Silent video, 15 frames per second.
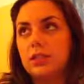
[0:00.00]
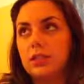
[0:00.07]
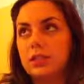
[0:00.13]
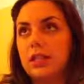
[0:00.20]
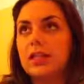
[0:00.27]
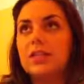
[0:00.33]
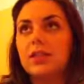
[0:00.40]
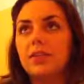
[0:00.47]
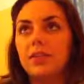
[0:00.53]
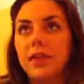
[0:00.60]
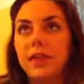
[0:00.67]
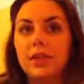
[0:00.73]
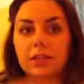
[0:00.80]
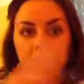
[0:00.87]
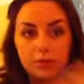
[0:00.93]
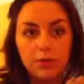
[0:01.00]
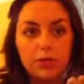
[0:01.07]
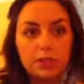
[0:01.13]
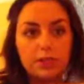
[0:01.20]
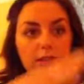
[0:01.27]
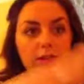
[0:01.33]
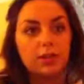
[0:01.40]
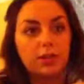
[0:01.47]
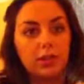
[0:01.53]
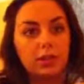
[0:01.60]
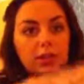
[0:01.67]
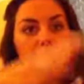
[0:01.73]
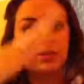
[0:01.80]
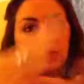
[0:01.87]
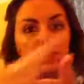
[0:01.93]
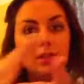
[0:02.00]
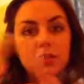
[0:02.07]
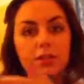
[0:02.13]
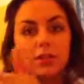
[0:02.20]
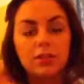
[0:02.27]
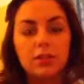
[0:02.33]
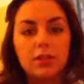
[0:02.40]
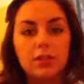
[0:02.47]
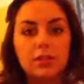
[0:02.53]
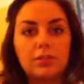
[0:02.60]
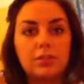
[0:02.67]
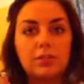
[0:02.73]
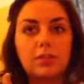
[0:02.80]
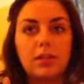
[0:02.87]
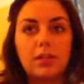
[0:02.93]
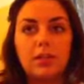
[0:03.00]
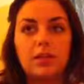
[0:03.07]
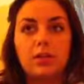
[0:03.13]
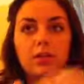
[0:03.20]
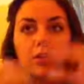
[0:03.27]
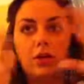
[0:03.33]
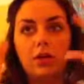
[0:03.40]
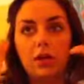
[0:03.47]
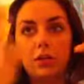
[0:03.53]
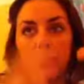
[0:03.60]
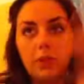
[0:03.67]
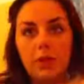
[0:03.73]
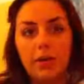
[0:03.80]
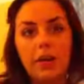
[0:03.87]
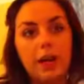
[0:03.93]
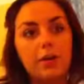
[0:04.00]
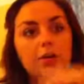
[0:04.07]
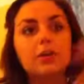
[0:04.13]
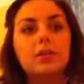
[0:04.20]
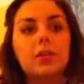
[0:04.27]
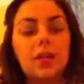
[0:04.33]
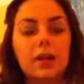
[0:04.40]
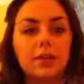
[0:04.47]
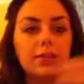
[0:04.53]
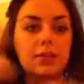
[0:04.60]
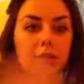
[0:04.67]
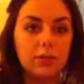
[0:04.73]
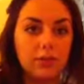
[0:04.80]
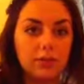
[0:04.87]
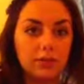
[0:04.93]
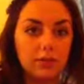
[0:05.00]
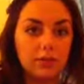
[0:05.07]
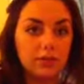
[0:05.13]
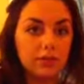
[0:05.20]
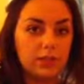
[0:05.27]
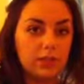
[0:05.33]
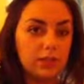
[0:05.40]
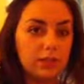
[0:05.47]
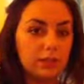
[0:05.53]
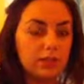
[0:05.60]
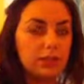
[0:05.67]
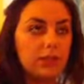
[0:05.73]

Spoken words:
like a do this, then do this, then do this, and then this. It was like, okay, plan it out and kind of see where everything fits in.